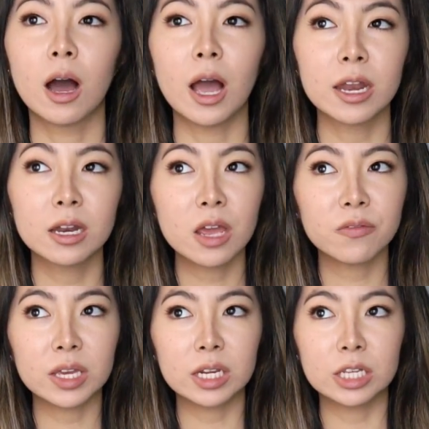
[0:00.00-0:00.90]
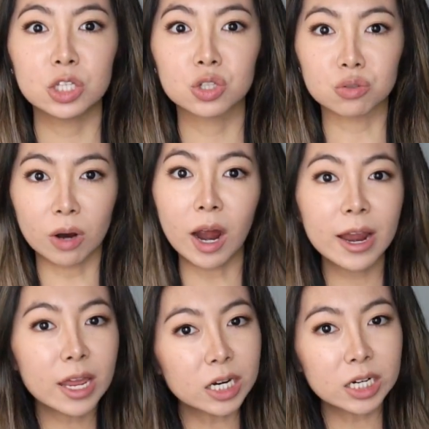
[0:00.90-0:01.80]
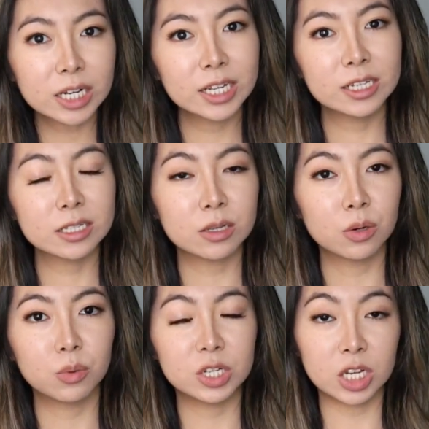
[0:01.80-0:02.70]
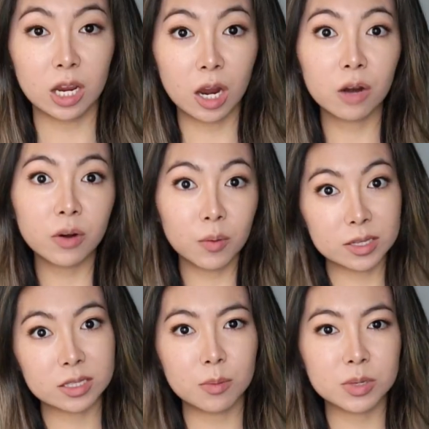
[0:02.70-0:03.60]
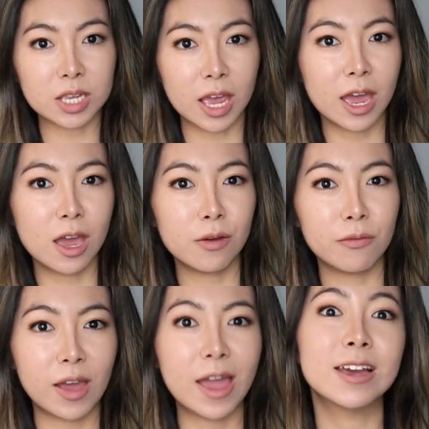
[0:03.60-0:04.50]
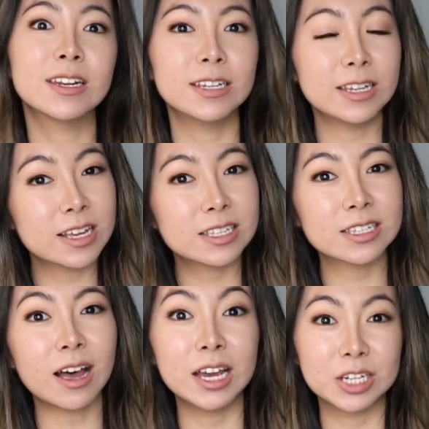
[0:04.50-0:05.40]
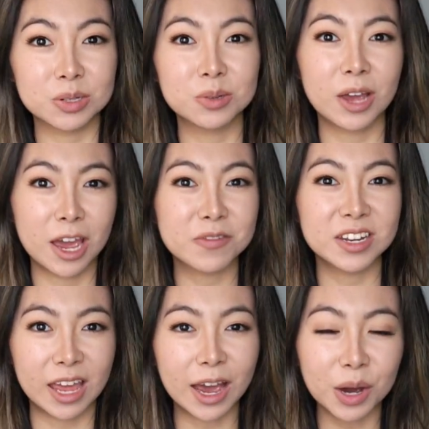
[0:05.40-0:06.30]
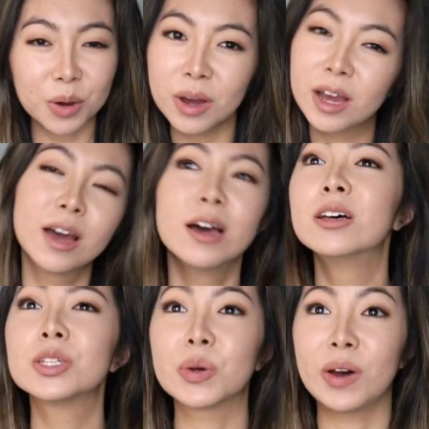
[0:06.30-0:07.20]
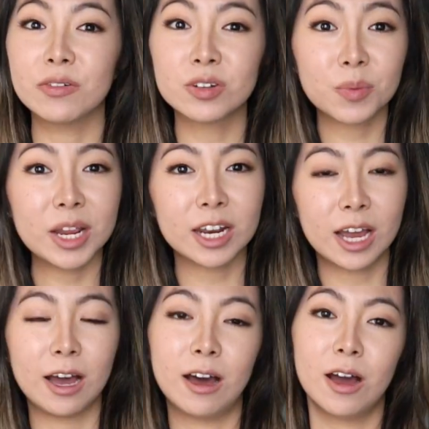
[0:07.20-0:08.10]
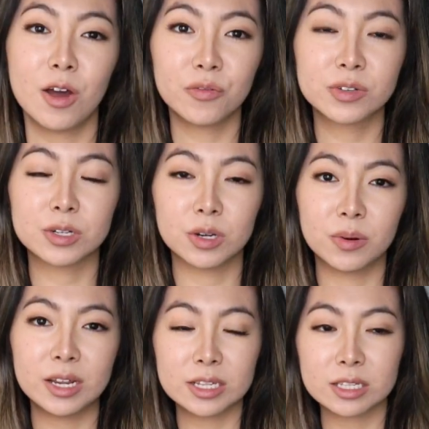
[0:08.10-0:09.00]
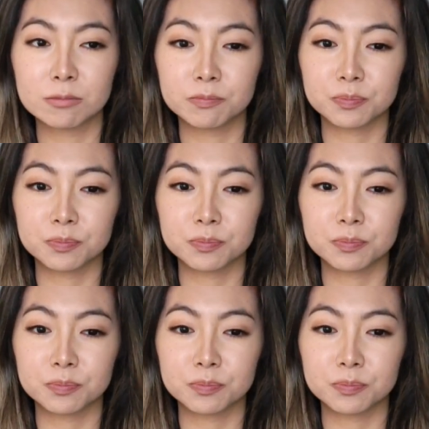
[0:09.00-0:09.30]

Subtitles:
I didn't have any dry areas, which everyone seems to have, and yes, I do have it now. So after a week and a half to 2 weeks,